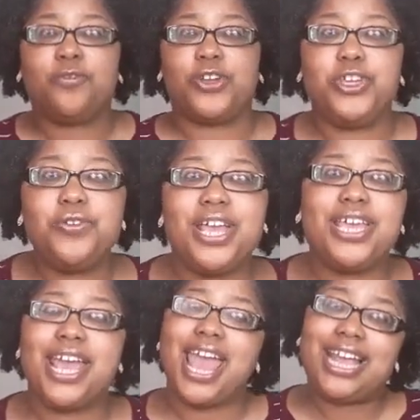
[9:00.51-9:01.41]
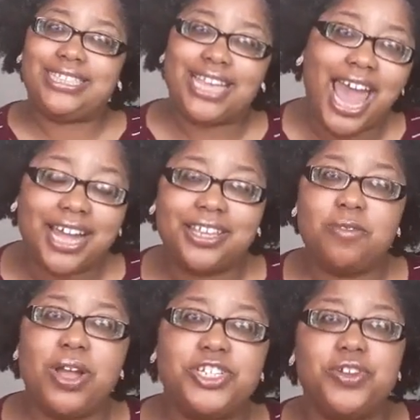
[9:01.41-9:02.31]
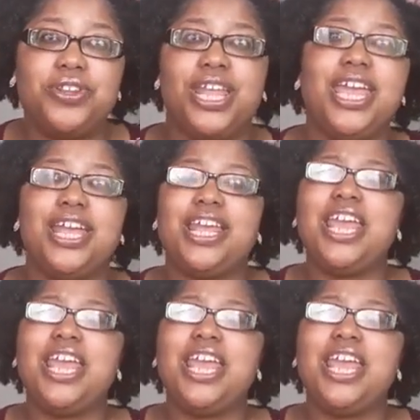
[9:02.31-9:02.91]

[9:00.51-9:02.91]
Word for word: for you to get exactly what you need,